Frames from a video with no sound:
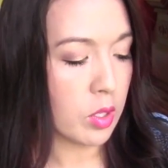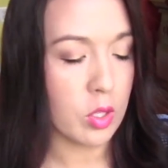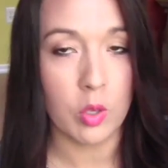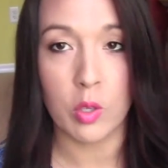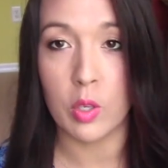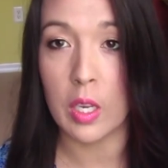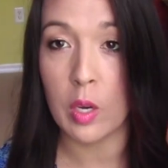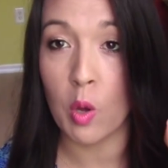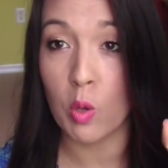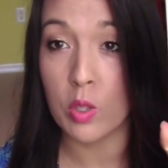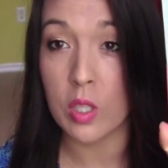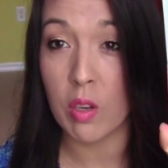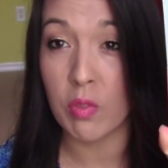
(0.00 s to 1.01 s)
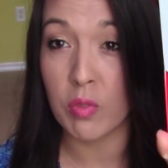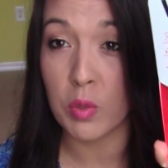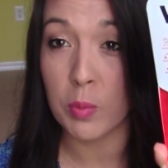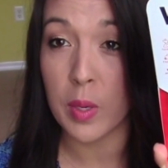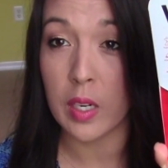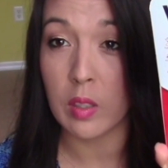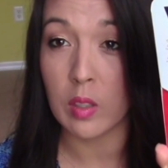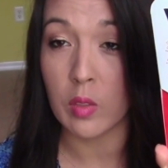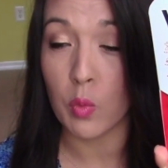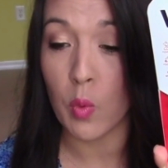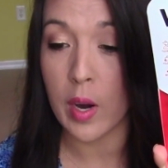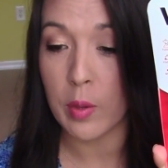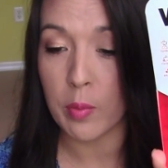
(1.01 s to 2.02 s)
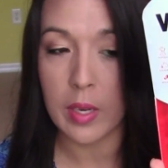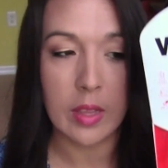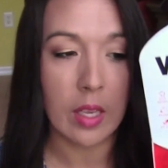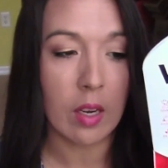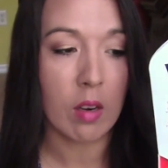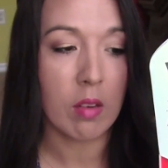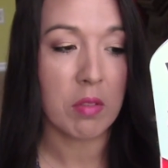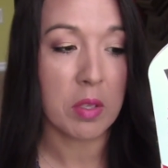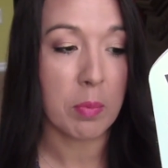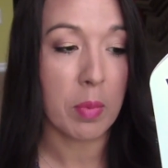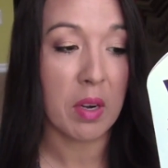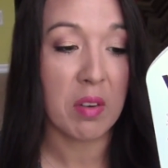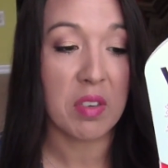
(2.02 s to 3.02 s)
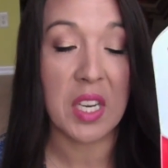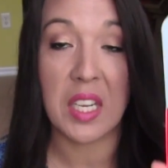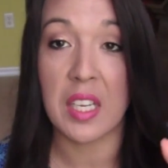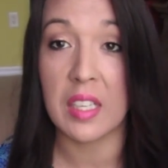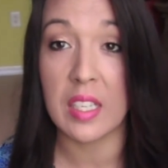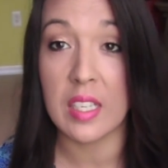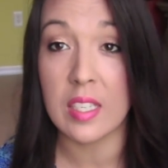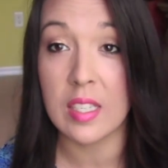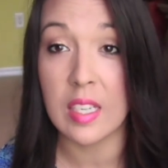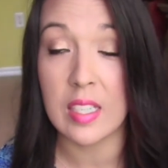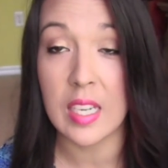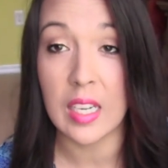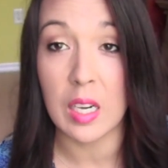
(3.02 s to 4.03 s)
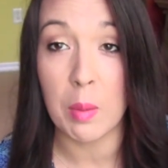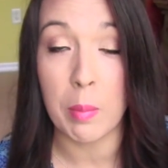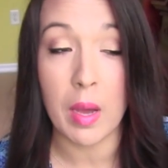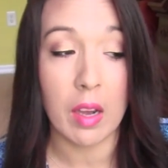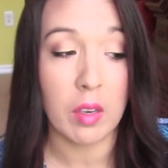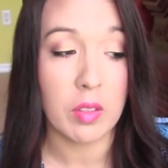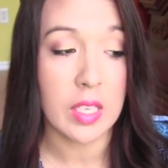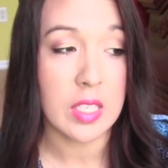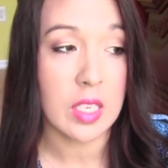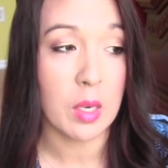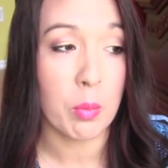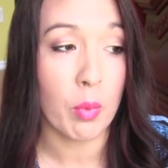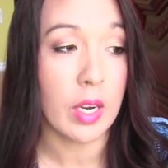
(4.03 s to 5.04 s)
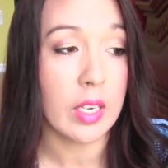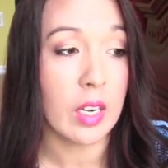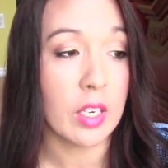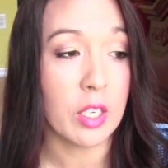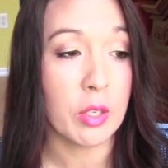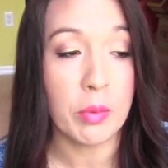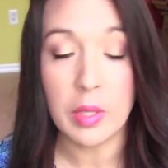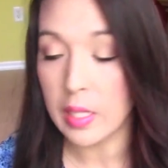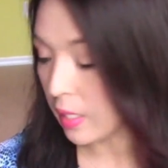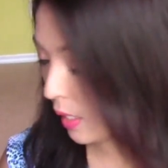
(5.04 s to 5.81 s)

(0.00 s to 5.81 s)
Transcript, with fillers: So it holds a full bottle of wine right there. It's better taking this than taking a bottle that's going to break on you.